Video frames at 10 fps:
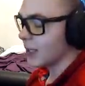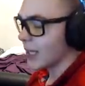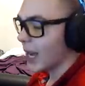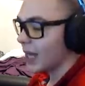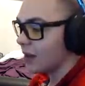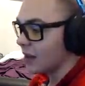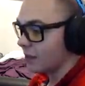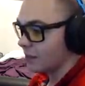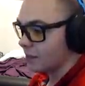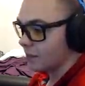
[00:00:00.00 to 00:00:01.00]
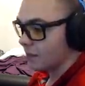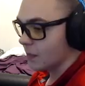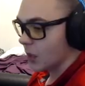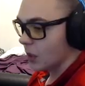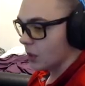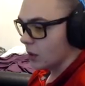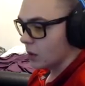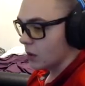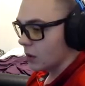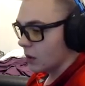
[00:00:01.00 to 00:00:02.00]
and got it.
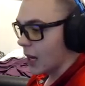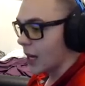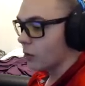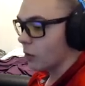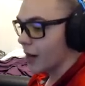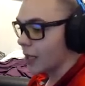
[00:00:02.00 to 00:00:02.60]
Kind of